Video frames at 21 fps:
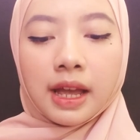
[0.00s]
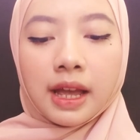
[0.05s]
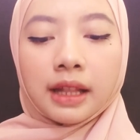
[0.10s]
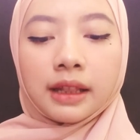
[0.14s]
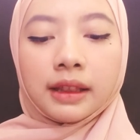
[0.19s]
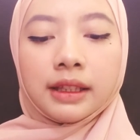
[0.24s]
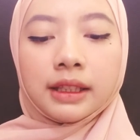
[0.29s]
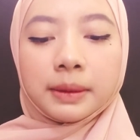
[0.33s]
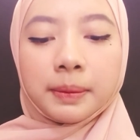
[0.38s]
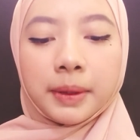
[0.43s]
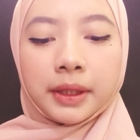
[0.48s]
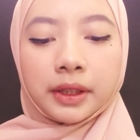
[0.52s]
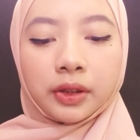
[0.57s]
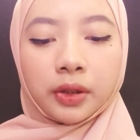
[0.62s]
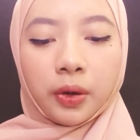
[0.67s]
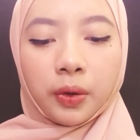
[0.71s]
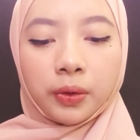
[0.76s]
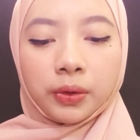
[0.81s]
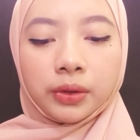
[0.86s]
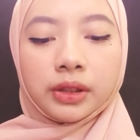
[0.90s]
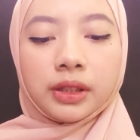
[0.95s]
This
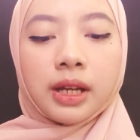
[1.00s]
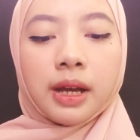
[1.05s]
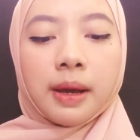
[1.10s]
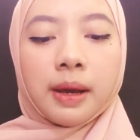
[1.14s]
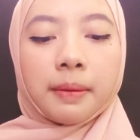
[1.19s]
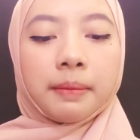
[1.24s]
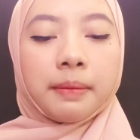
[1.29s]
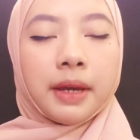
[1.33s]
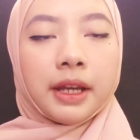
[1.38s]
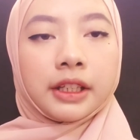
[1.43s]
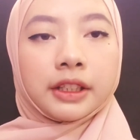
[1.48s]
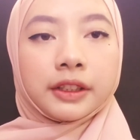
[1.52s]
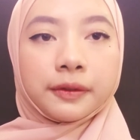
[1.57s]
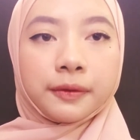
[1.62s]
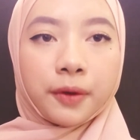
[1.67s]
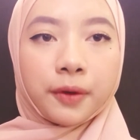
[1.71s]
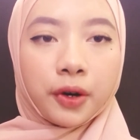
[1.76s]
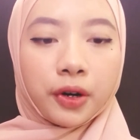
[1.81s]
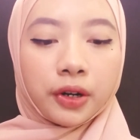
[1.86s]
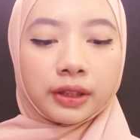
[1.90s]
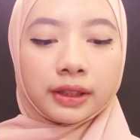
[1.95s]
method makes
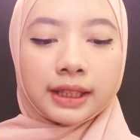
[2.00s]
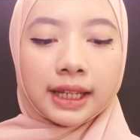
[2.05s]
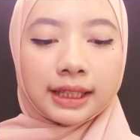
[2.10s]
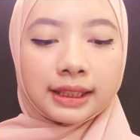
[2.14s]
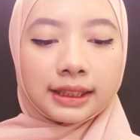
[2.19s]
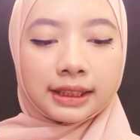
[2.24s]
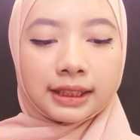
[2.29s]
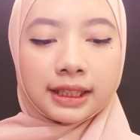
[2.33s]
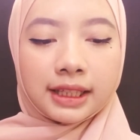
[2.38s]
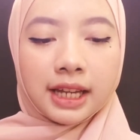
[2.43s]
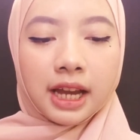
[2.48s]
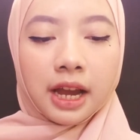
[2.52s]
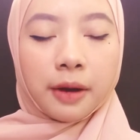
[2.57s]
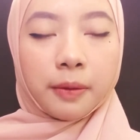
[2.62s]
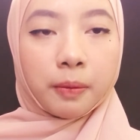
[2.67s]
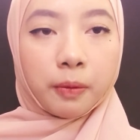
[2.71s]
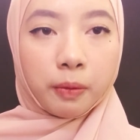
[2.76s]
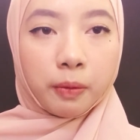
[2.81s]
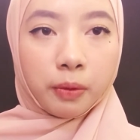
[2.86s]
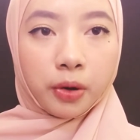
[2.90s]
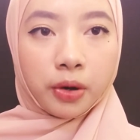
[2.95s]
for tasty and
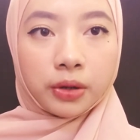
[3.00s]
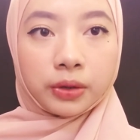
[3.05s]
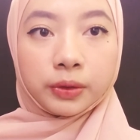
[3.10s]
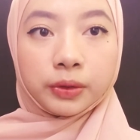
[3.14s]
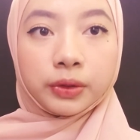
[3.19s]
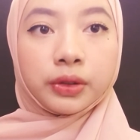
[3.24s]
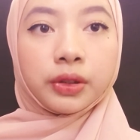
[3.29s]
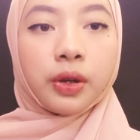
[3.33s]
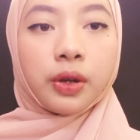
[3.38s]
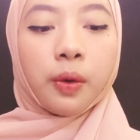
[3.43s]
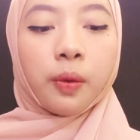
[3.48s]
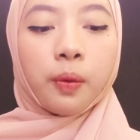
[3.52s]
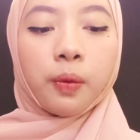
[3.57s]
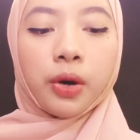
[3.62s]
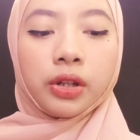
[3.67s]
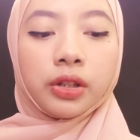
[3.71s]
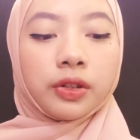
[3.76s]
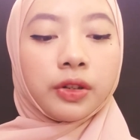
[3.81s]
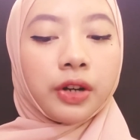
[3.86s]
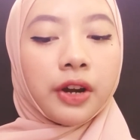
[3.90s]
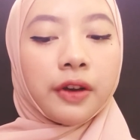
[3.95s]

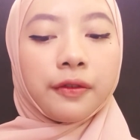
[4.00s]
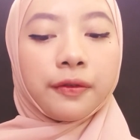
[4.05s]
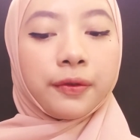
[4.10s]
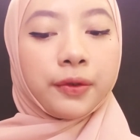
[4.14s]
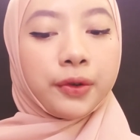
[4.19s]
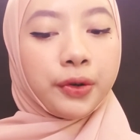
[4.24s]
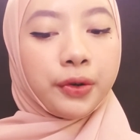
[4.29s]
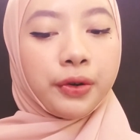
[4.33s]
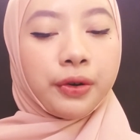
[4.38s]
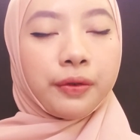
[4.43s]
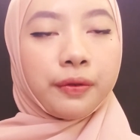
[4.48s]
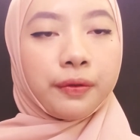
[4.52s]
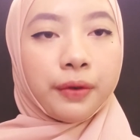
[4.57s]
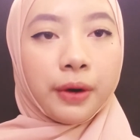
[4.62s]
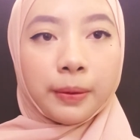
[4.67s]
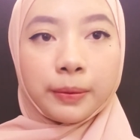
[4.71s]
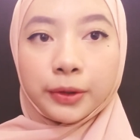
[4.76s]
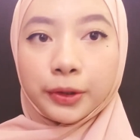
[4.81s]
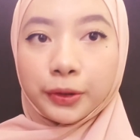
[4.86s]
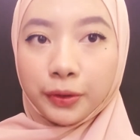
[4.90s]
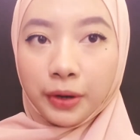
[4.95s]
mouth-watering food
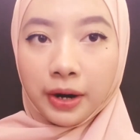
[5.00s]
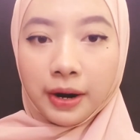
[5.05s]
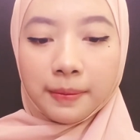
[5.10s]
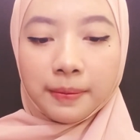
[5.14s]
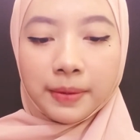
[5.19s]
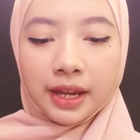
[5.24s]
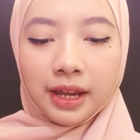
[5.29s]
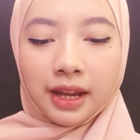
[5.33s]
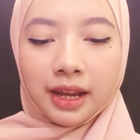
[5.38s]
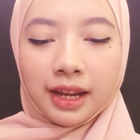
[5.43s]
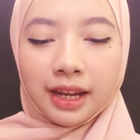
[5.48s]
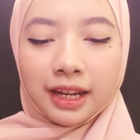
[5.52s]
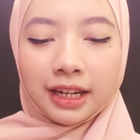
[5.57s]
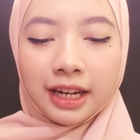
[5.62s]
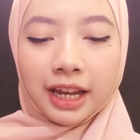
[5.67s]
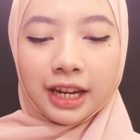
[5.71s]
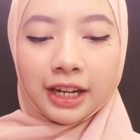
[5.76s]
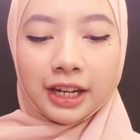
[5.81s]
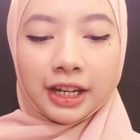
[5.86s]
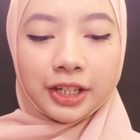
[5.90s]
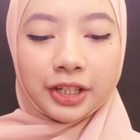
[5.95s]
from surabi. In
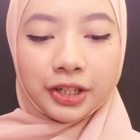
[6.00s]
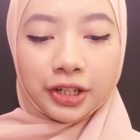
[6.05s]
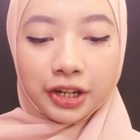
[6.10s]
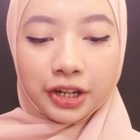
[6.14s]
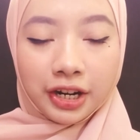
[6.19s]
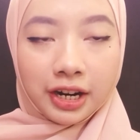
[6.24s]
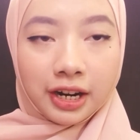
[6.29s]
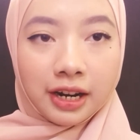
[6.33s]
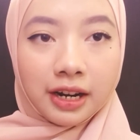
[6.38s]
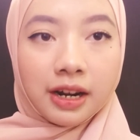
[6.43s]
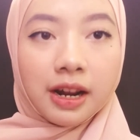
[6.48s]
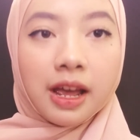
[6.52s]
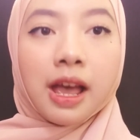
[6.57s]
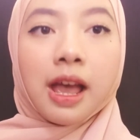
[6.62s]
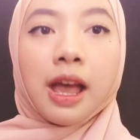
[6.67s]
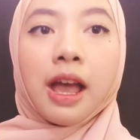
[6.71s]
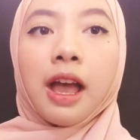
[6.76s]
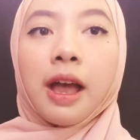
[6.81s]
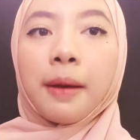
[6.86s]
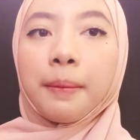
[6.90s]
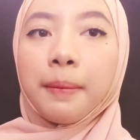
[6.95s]
addition,
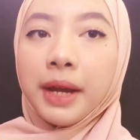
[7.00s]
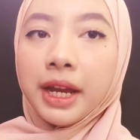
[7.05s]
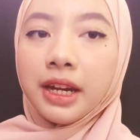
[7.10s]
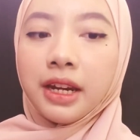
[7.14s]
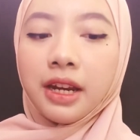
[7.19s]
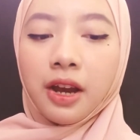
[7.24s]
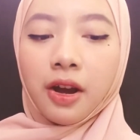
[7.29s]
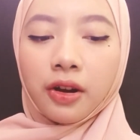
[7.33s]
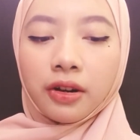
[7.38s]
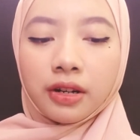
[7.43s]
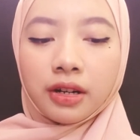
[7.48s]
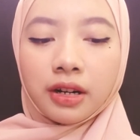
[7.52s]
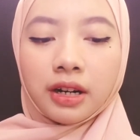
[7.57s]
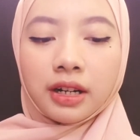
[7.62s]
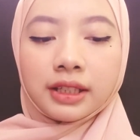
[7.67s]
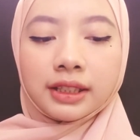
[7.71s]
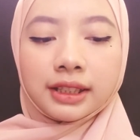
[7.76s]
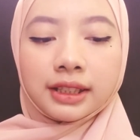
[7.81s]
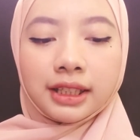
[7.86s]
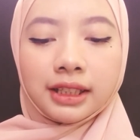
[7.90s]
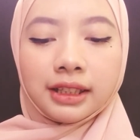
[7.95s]
many other
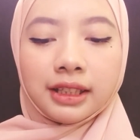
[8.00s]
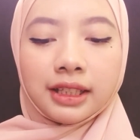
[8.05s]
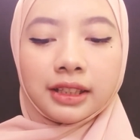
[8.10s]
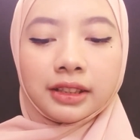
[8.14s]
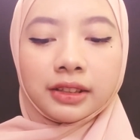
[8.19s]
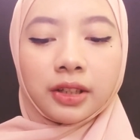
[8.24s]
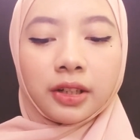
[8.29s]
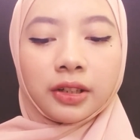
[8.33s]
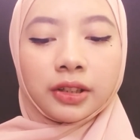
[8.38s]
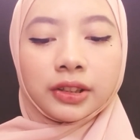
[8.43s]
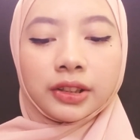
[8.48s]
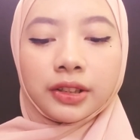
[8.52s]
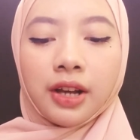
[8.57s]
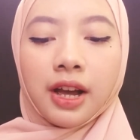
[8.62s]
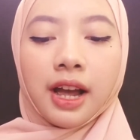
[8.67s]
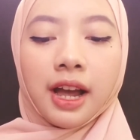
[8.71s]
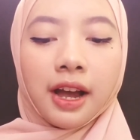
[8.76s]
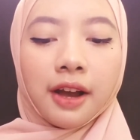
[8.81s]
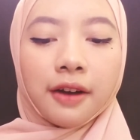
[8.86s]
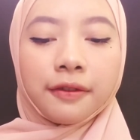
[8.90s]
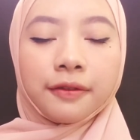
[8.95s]
cities also
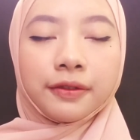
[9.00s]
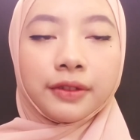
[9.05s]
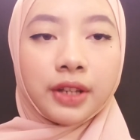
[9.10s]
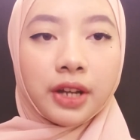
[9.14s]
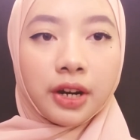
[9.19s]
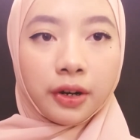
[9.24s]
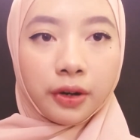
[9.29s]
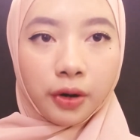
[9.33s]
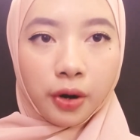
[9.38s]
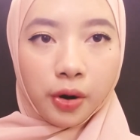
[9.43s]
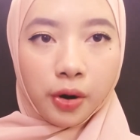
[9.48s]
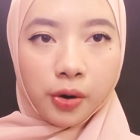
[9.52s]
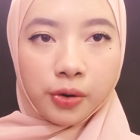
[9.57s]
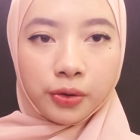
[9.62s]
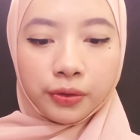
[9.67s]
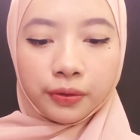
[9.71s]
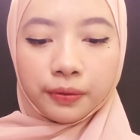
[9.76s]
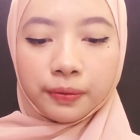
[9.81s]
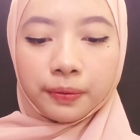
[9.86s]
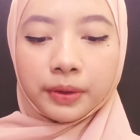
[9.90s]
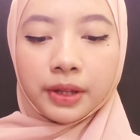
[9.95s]
have their
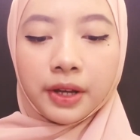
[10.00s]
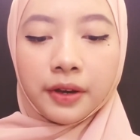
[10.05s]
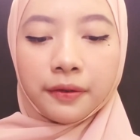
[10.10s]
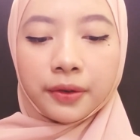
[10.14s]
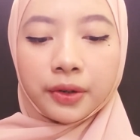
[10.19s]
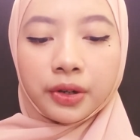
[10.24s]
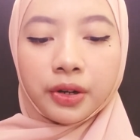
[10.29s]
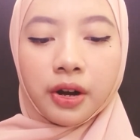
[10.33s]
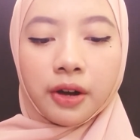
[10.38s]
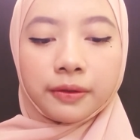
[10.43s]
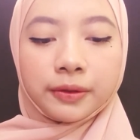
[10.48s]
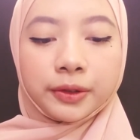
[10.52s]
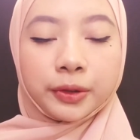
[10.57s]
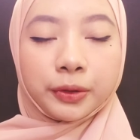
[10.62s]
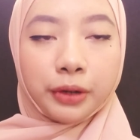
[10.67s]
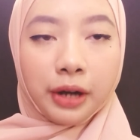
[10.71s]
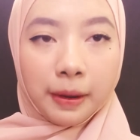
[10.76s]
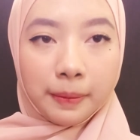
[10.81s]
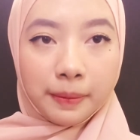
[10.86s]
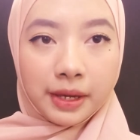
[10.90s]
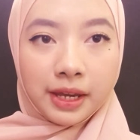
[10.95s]
own flavor of
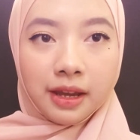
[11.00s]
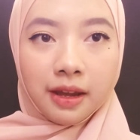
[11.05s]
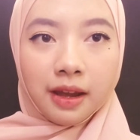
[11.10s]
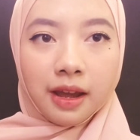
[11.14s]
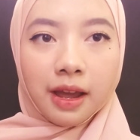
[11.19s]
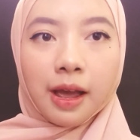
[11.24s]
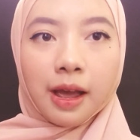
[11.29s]
surabi,